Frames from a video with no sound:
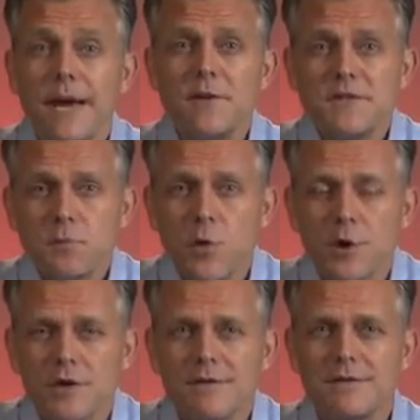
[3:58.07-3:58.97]
how does it
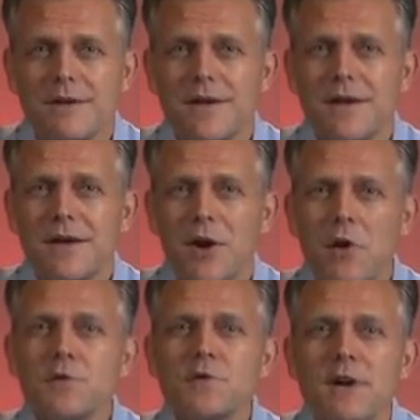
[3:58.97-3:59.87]
work?
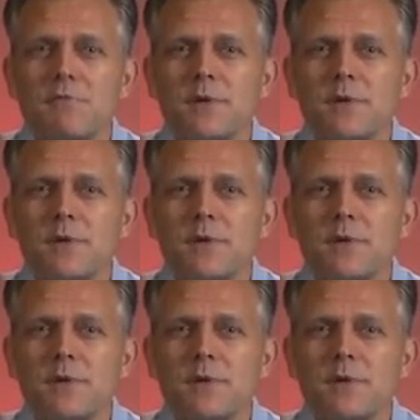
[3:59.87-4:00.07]
Overdrive